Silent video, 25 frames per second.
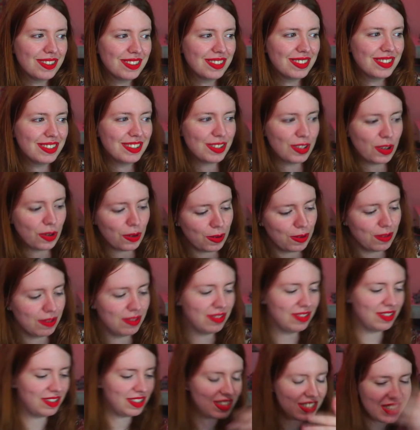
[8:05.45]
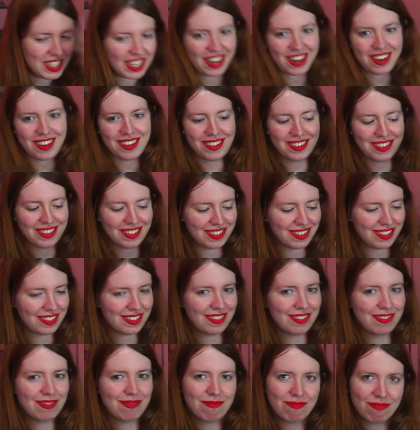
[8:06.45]
So yeah,
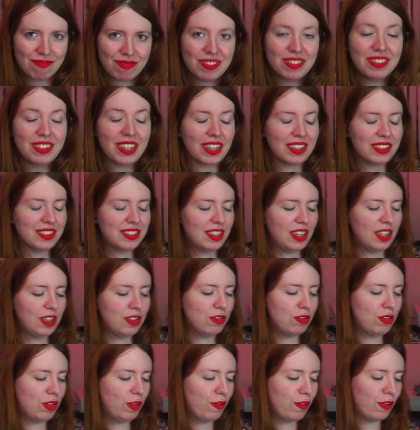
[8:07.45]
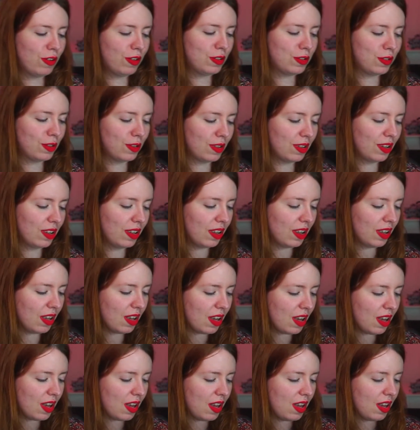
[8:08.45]
nice entry for a song.
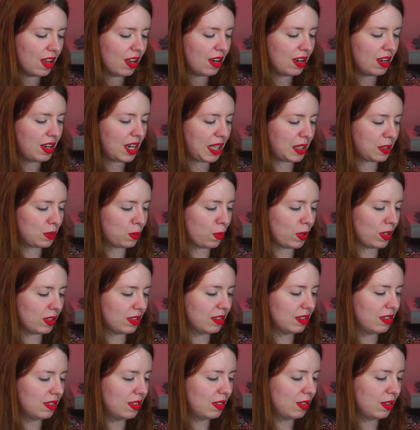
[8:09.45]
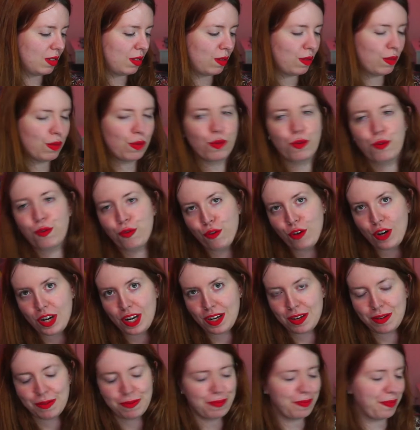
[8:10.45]
Next one, Free.
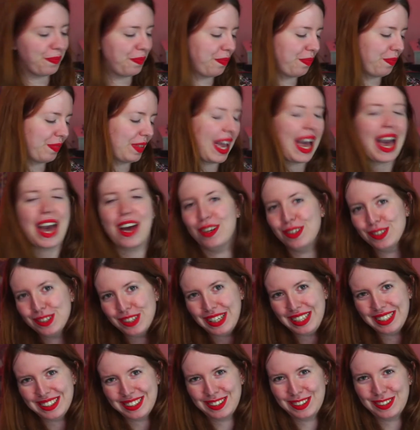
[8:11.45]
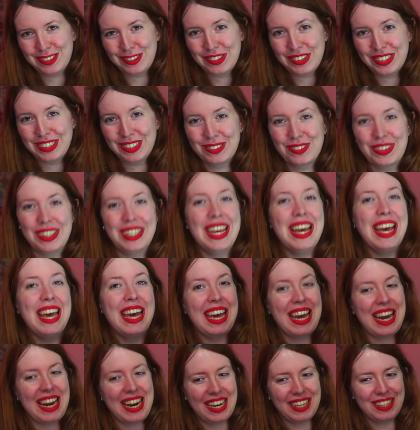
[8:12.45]
I also listened to this one,
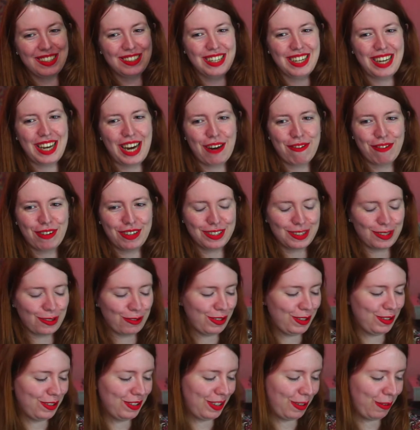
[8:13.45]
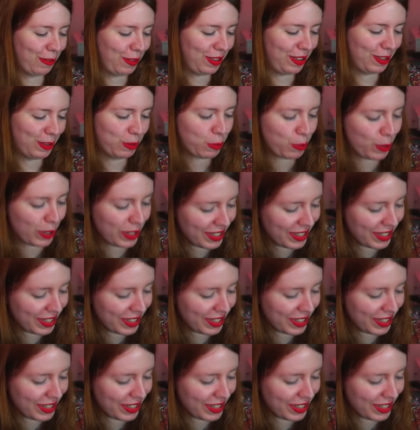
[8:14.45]
and actually I have a story to tell with this one.